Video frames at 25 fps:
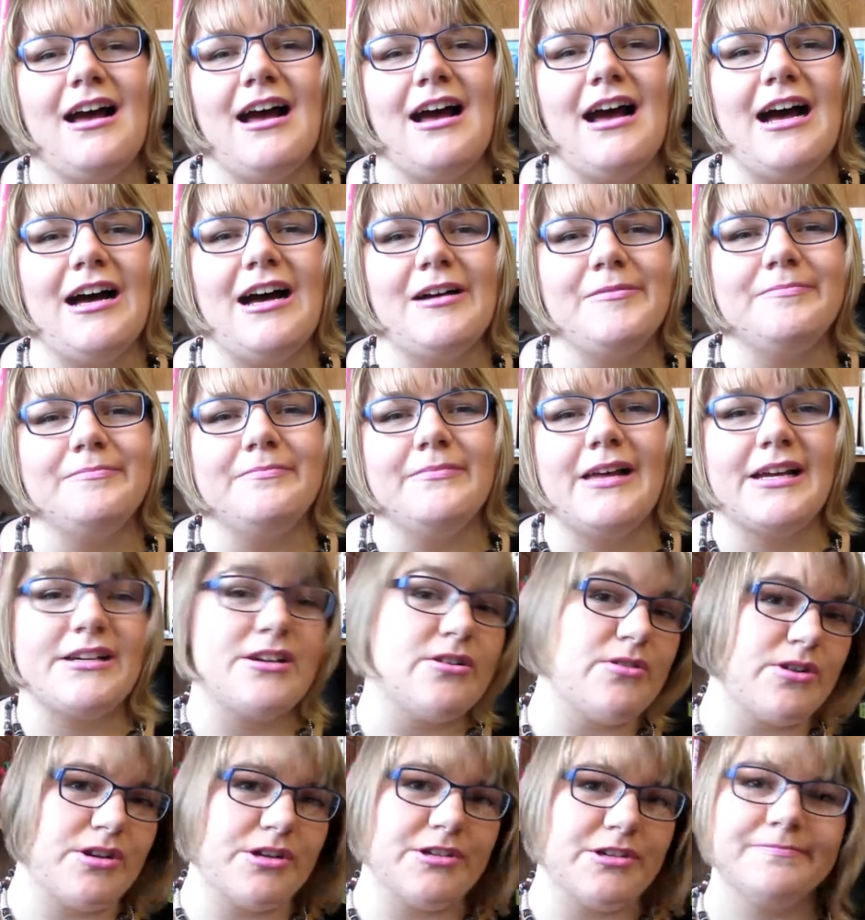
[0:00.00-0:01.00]
I
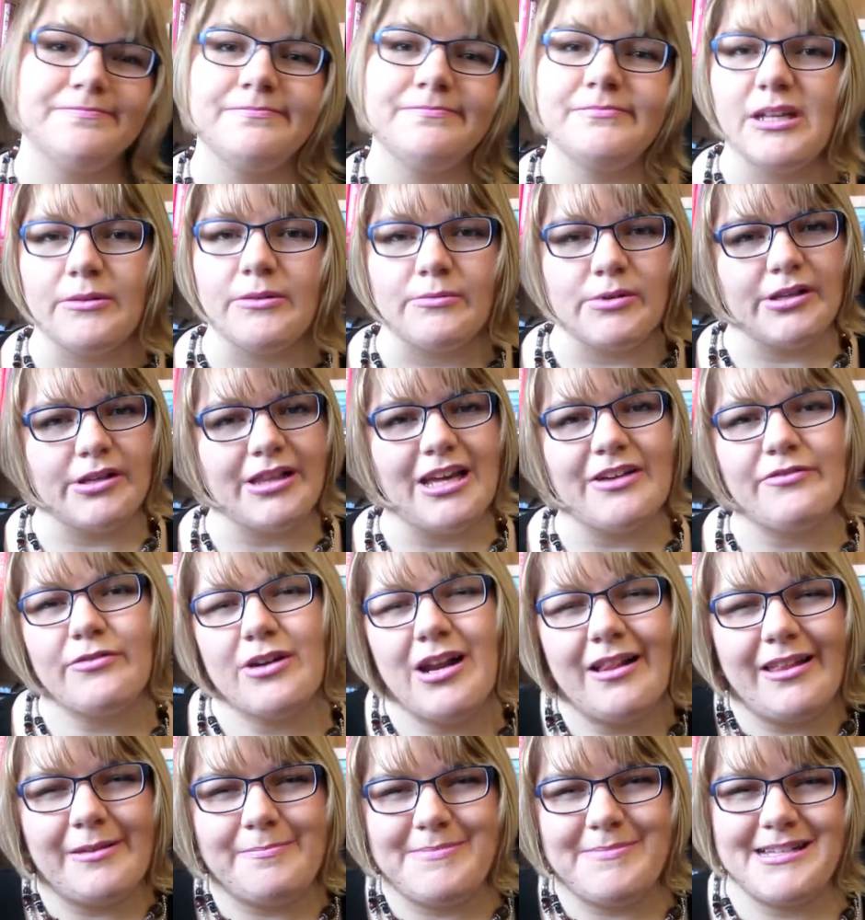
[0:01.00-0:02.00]
know her in real life. We're
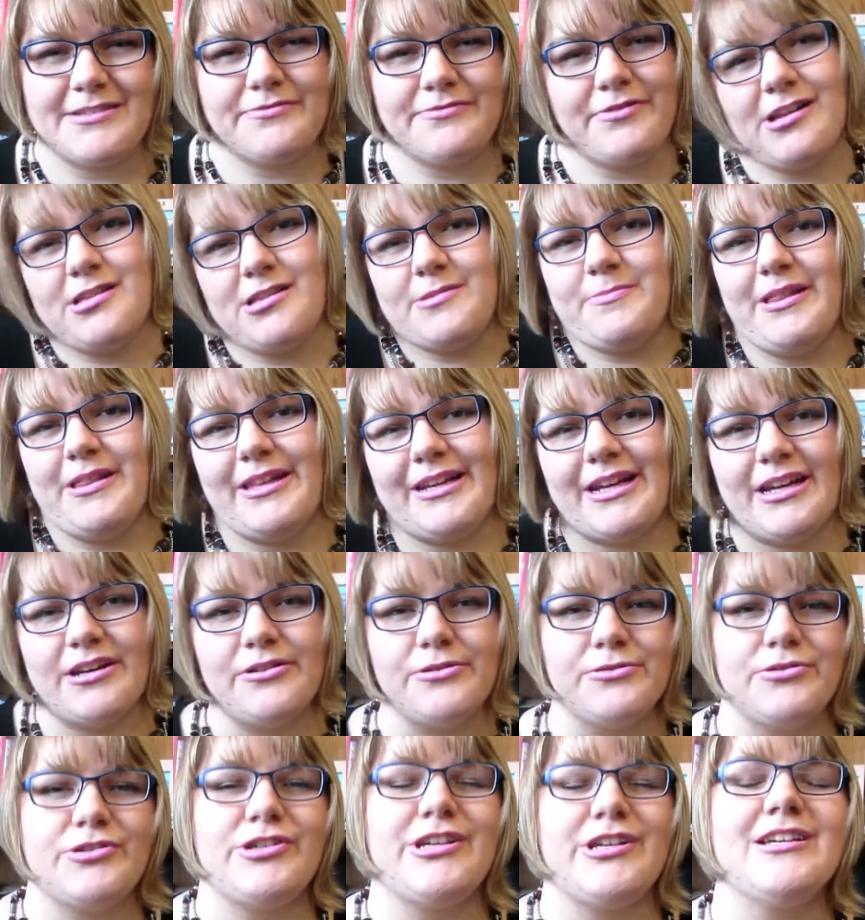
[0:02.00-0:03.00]
not like best friends, but like I know
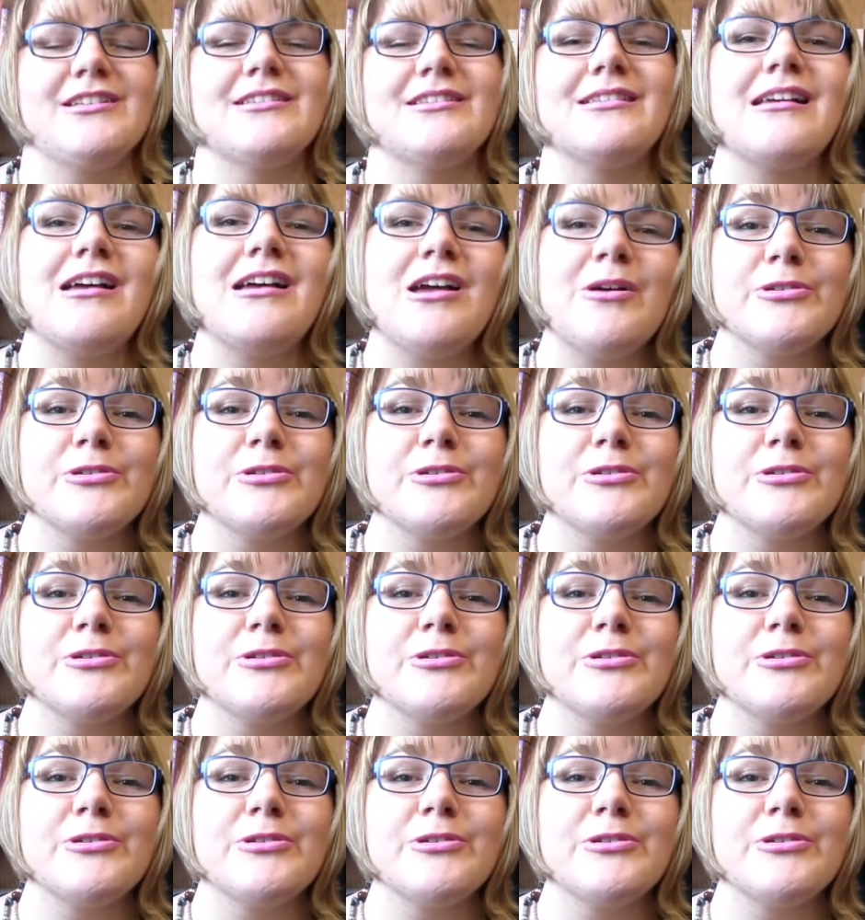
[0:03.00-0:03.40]
who she is,